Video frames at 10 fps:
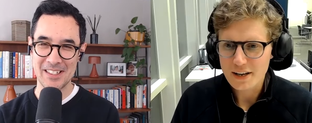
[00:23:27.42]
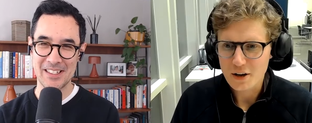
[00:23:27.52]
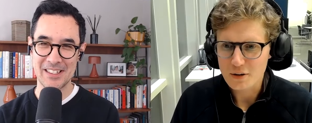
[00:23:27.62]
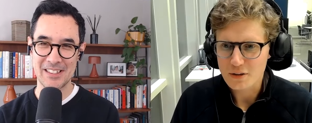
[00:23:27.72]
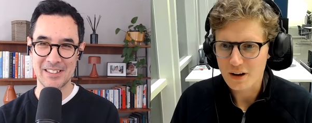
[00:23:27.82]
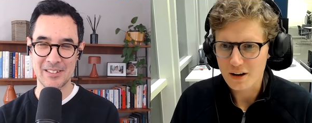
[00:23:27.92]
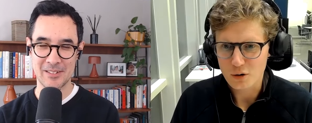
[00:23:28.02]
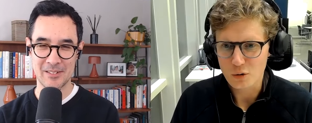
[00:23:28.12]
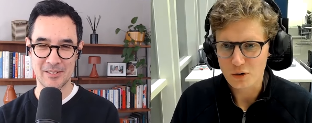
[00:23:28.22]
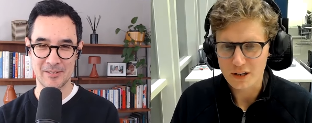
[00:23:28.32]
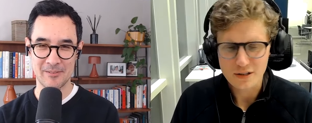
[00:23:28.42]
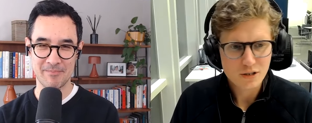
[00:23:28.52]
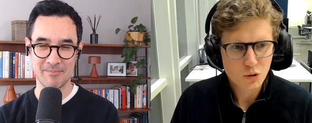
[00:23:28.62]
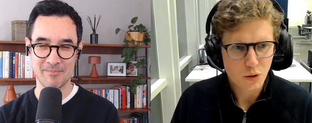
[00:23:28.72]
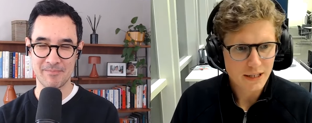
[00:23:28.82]
Speaker 1: know that our audience
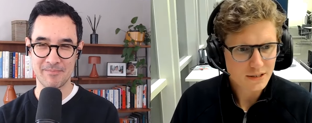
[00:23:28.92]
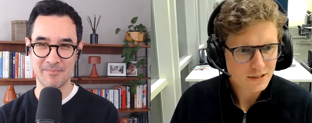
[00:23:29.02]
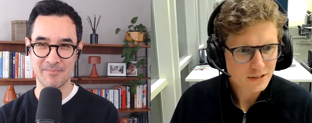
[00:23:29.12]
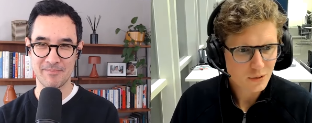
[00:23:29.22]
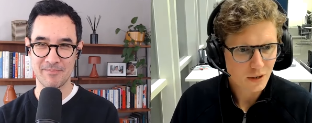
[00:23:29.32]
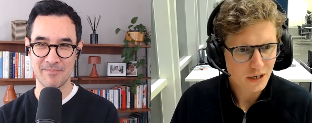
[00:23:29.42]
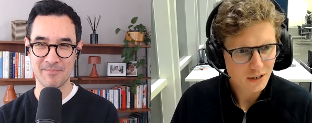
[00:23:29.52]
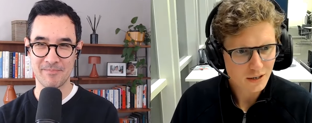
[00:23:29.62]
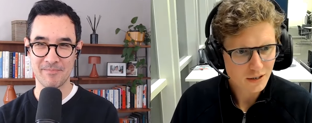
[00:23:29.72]
trends quite a